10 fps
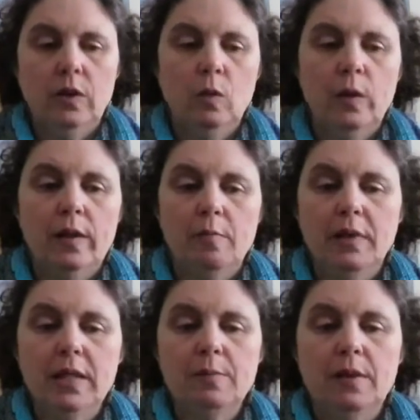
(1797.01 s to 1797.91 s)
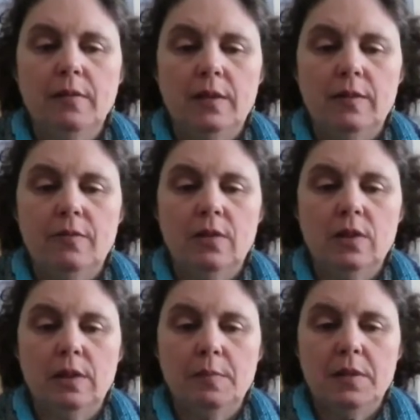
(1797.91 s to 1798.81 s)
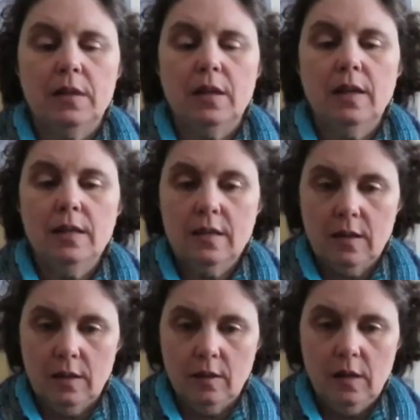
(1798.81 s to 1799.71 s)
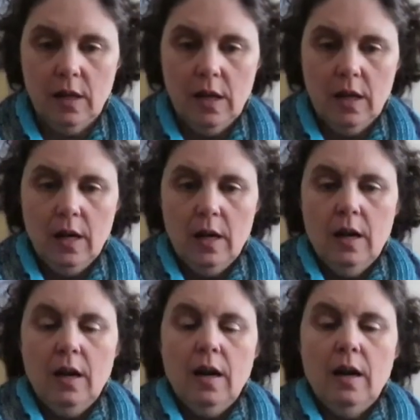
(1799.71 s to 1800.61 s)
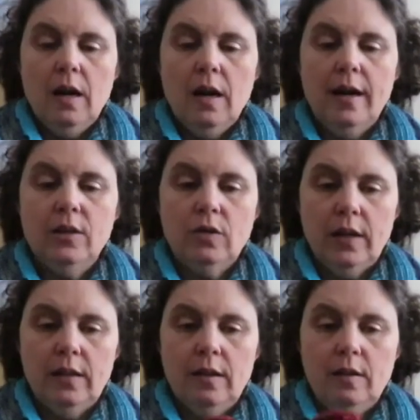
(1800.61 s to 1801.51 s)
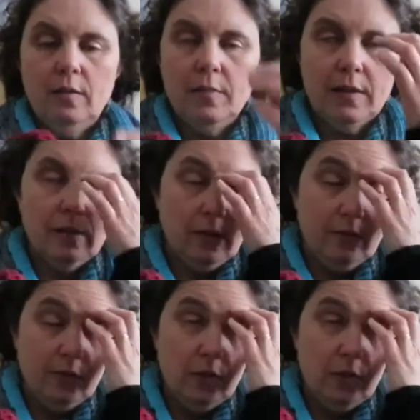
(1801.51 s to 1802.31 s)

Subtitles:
or where the placement of the Fish Lips Kiss Heel. I tried their method of